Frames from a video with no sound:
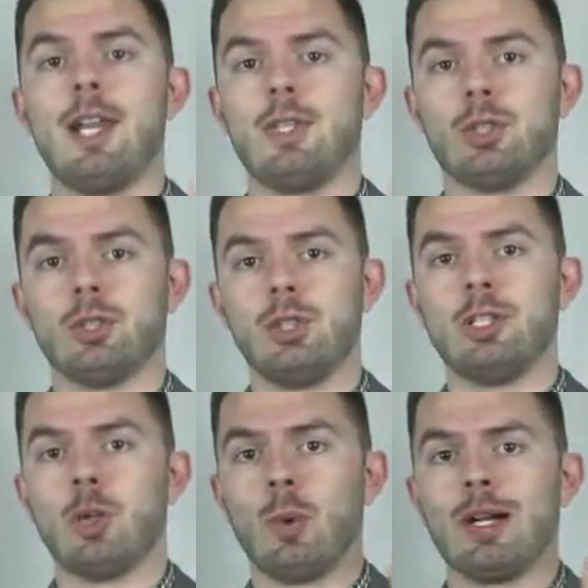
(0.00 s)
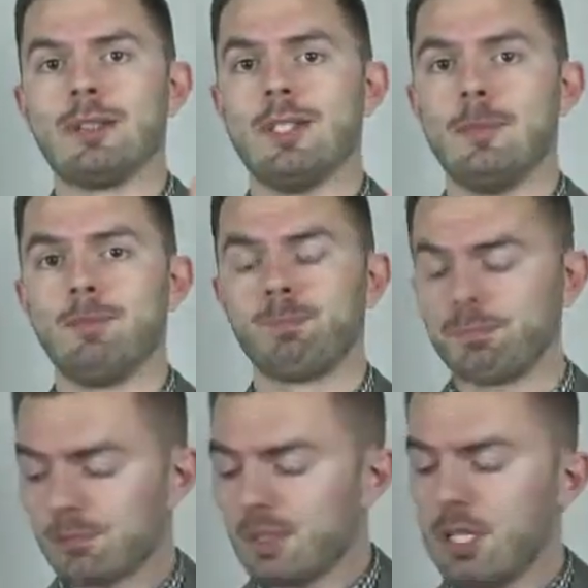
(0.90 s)
and your Goodyear Welted.
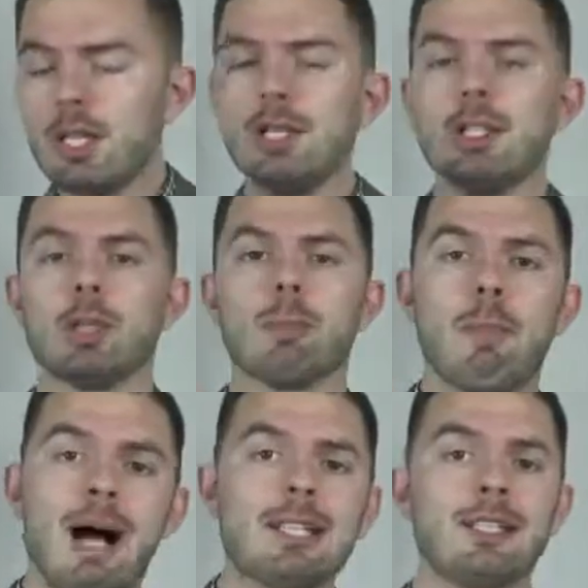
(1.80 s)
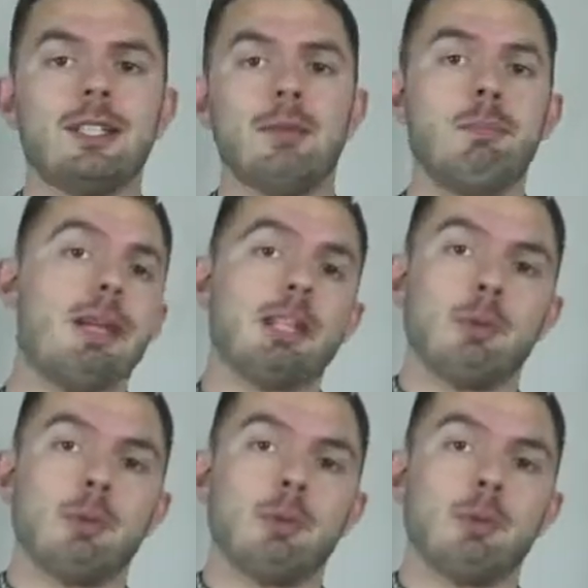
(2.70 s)
Your moccasin, being the